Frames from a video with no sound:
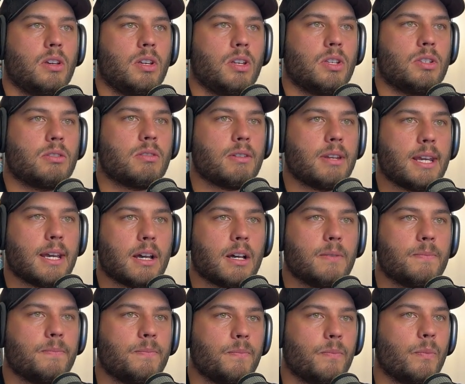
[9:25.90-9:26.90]
So
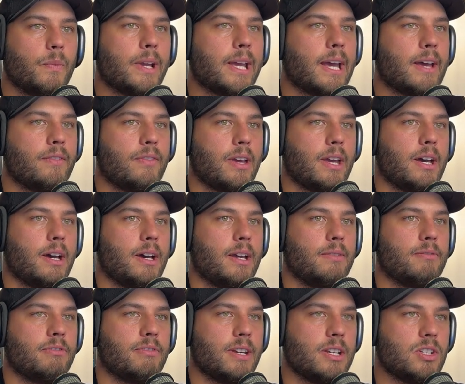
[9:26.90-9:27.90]
now we have our
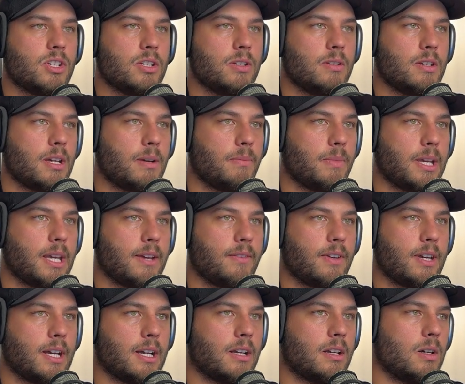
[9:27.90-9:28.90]
information and we have
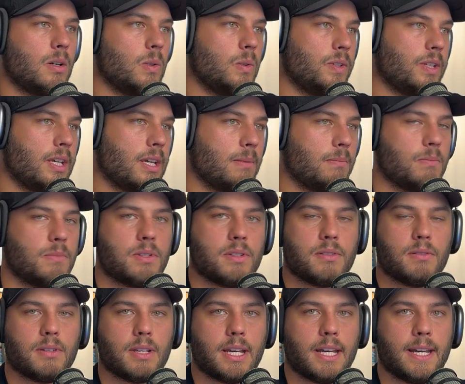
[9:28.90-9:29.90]
our
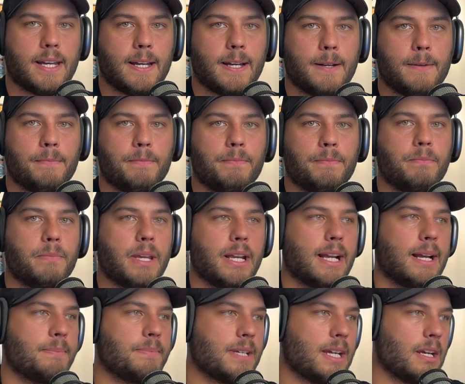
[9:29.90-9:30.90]
ColdDMs being
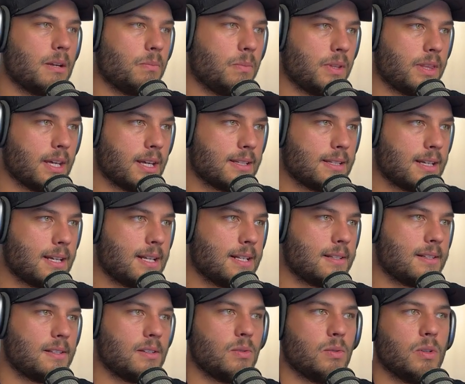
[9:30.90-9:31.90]
updated with our
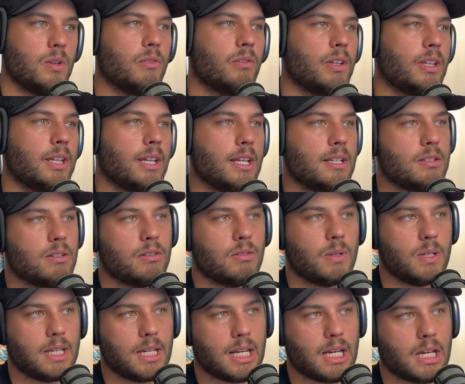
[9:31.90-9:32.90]
tasks, and all you really need to do
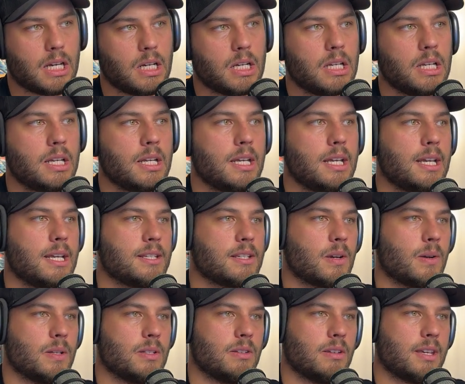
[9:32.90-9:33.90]
in now is
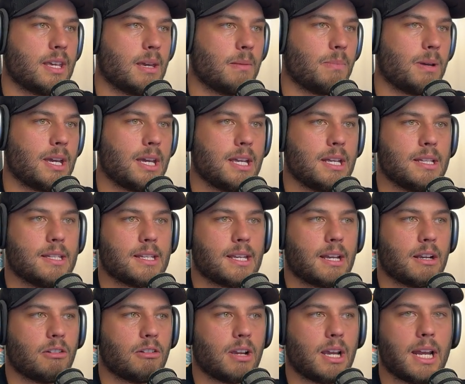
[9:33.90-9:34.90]
go into campaigns
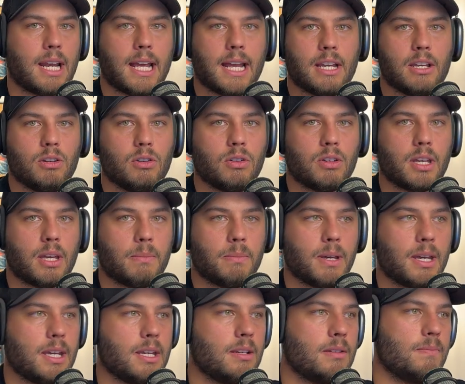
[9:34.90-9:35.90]
and create a new
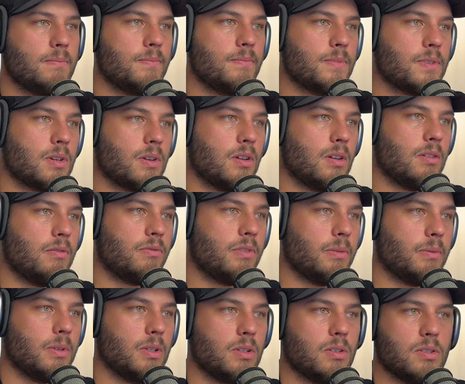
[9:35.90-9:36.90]
campaign. So if we
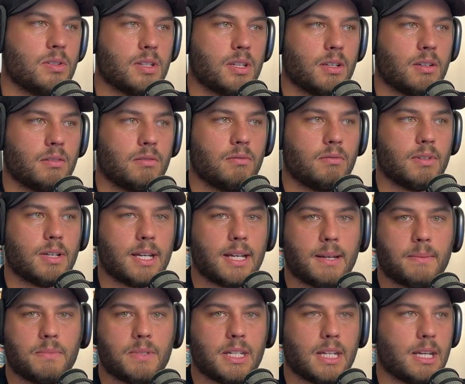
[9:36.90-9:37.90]
were using
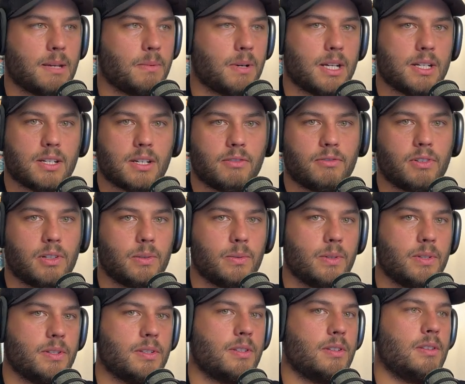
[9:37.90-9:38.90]
DM IG
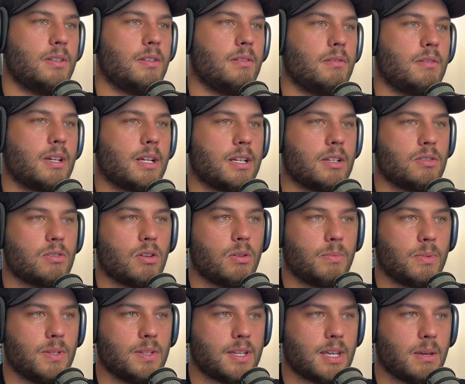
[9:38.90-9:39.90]
followers, and I can just
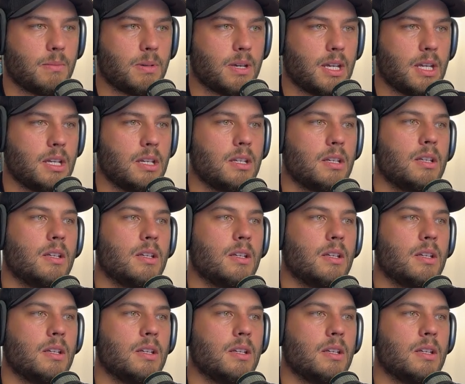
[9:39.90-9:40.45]
open this campaign,